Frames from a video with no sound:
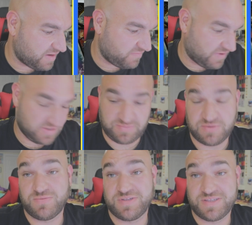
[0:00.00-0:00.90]

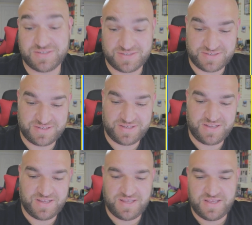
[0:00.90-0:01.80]
investment with this.
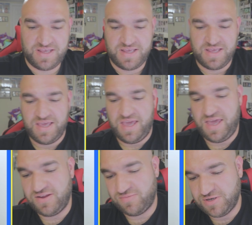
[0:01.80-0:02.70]

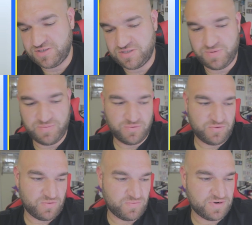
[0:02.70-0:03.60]
And as much as people
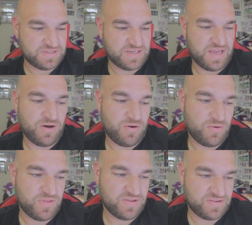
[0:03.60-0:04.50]
don't want to say,
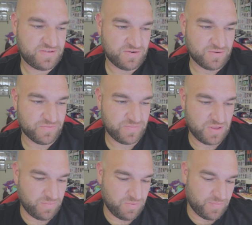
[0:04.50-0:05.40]
oh, this, you know,
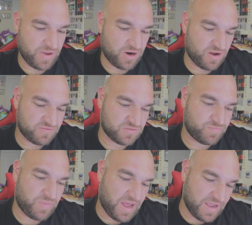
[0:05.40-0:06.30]
you're better off
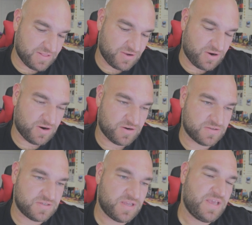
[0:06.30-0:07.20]
just buying the
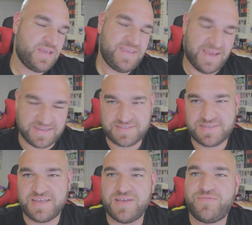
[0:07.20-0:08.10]
cards. Yes,
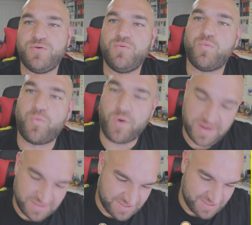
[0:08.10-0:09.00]
if you
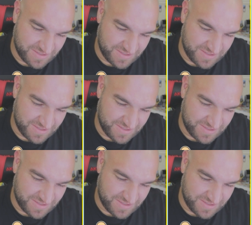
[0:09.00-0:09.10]
want